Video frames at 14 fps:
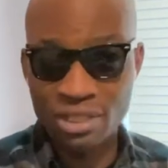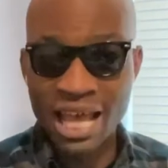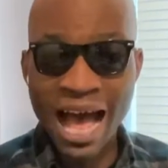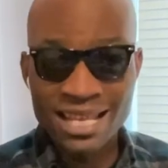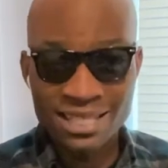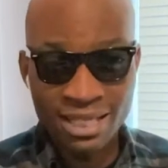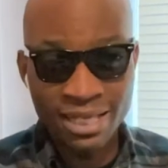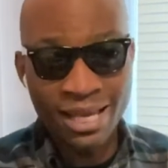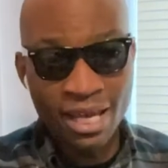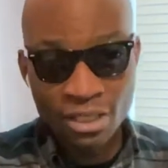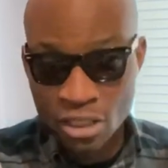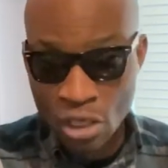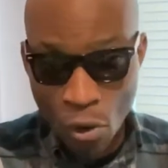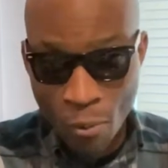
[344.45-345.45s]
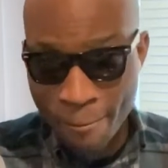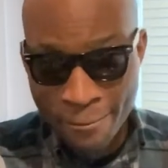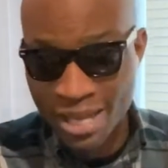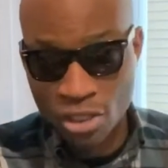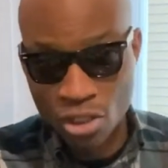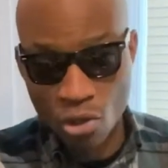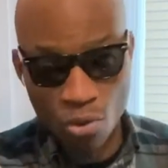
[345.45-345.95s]
I see no
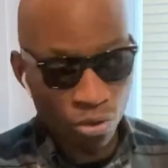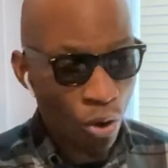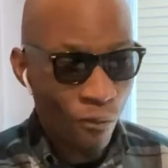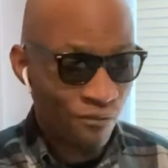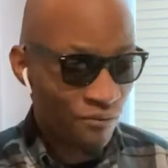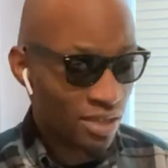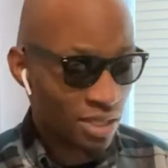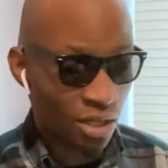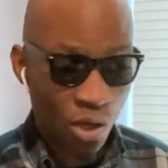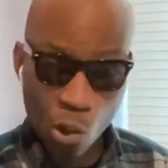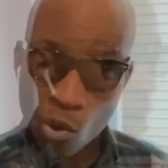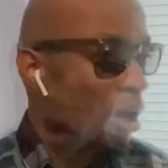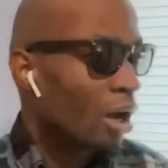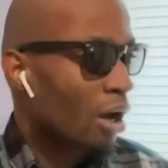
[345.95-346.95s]
mental, no physical.